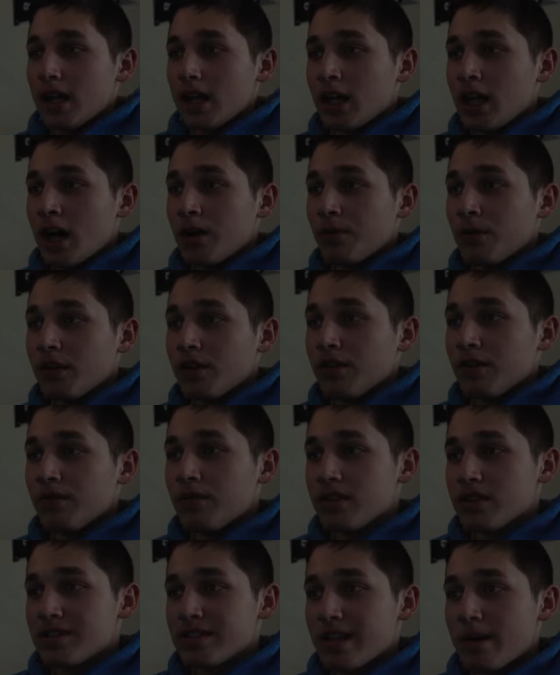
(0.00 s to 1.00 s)
got rid of
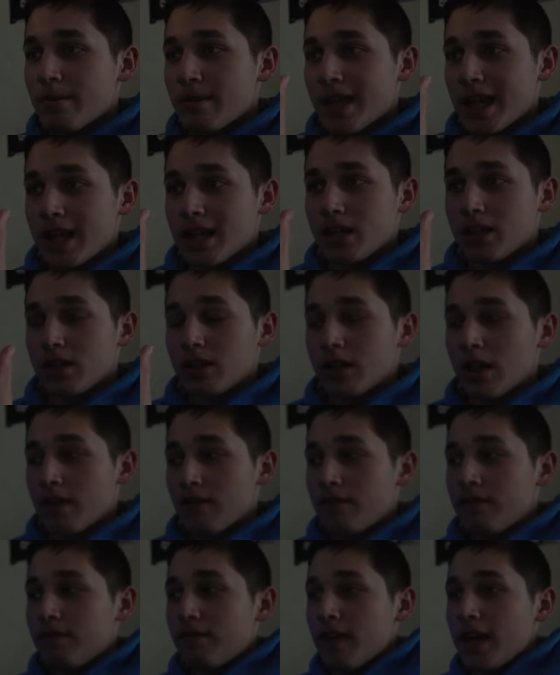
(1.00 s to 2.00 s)
some of
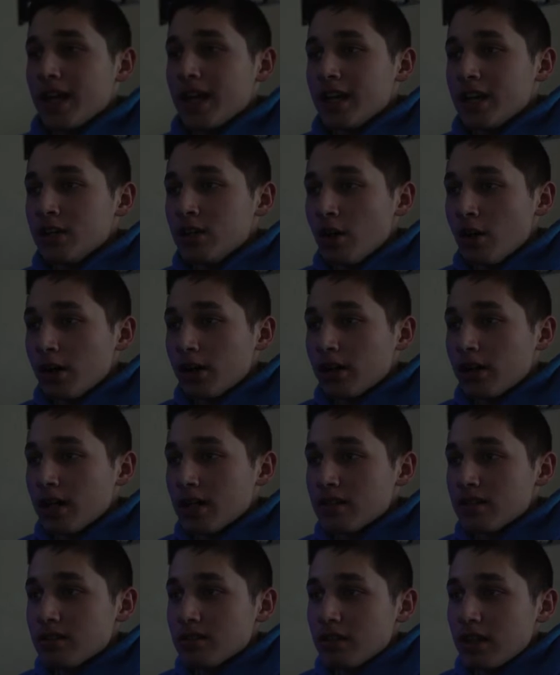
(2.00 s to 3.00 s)
that faded
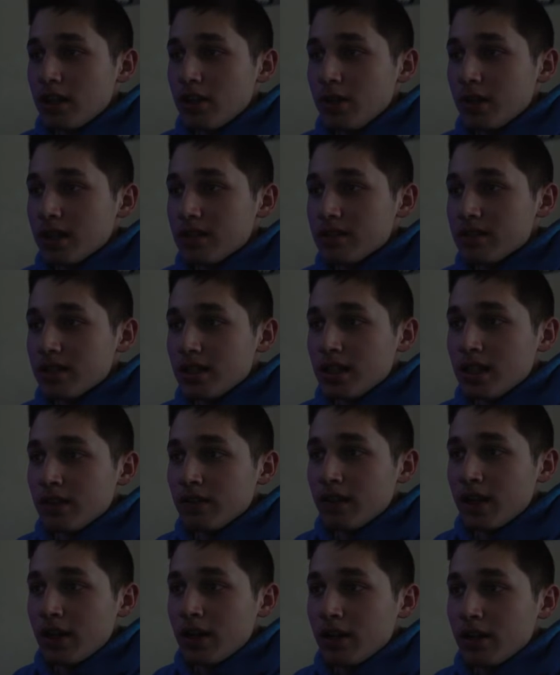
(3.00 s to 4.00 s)
darkness that you can see
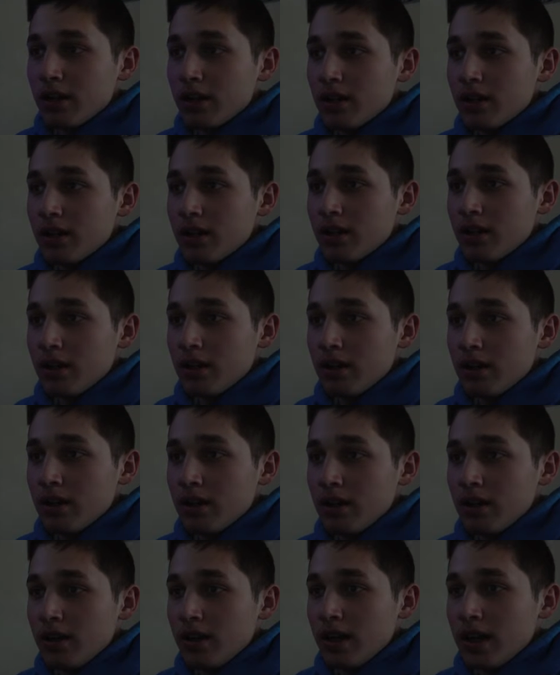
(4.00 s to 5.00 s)
in there,
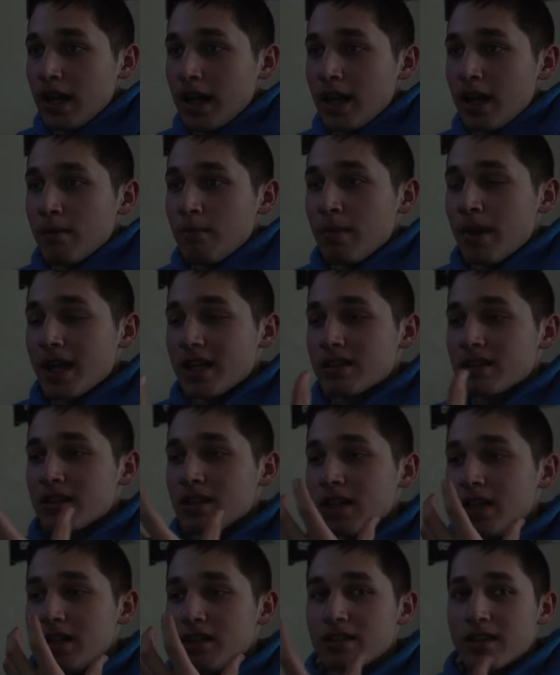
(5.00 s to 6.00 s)
and it makes
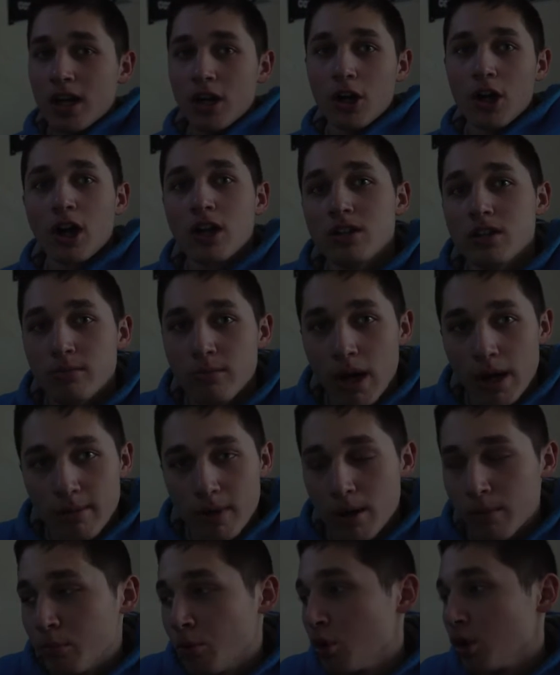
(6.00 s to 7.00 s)
the center console pop
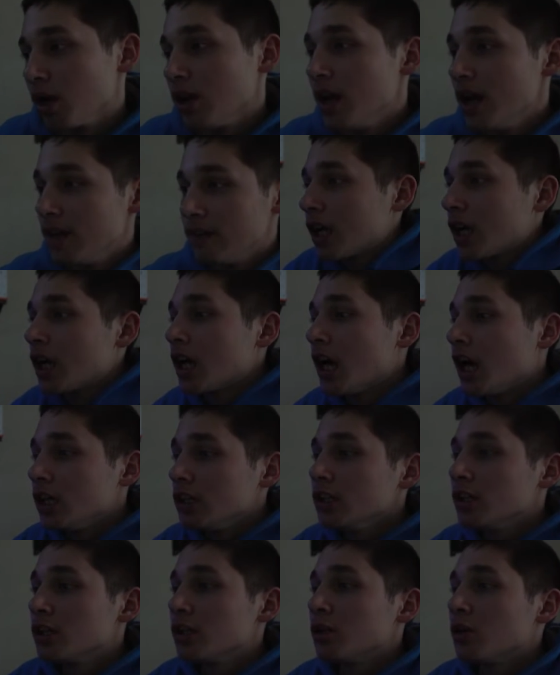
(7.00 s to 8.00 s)
out more.
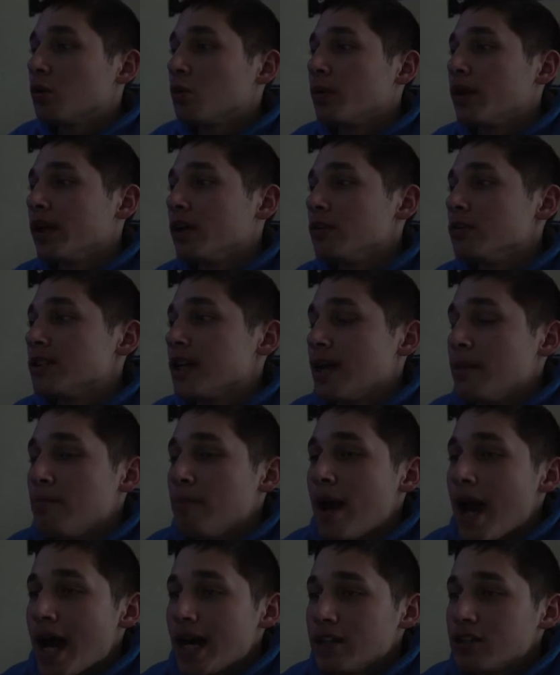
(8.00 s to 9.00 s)
Color, wheeled, and
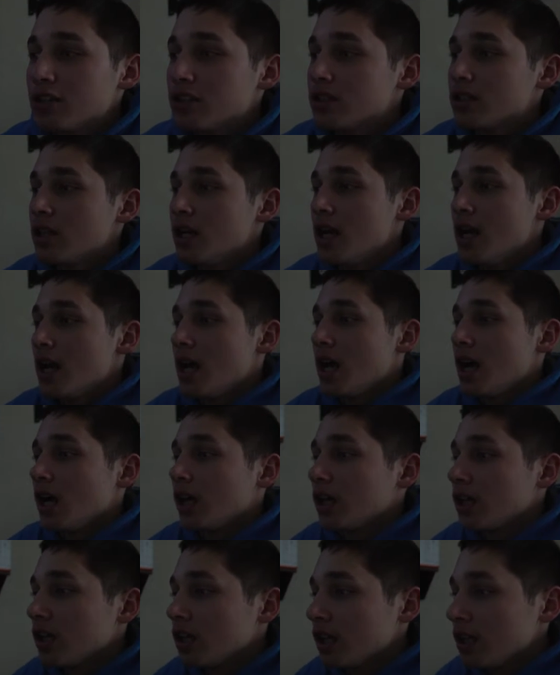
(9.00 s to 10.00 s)
matched.
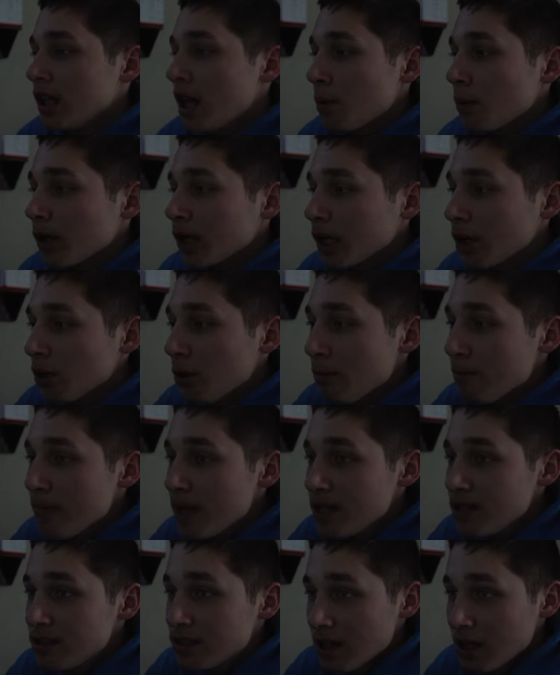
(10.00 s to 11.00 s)
Now we're gonna go to
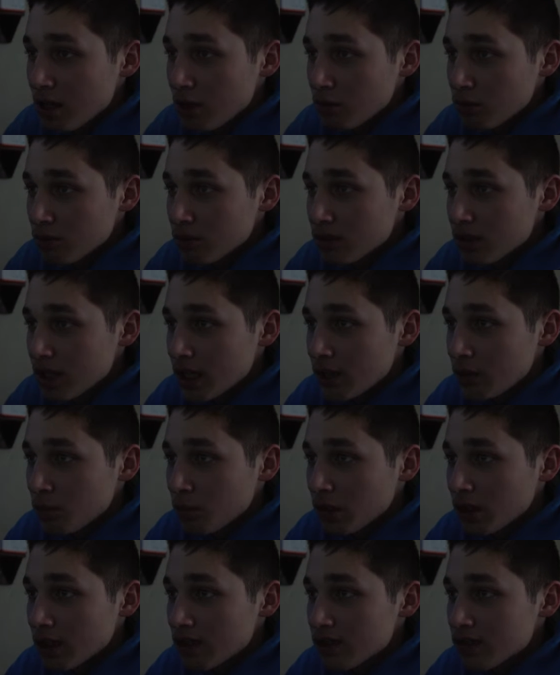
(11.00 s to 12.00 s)
midtones, and
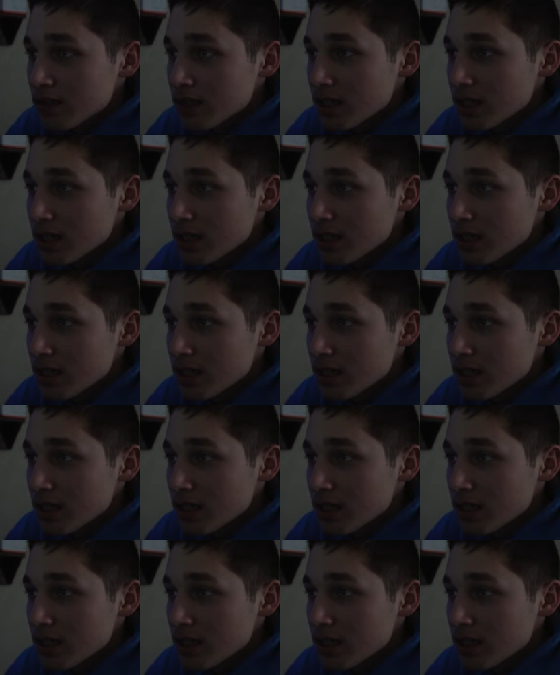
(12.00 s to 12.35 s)
we're just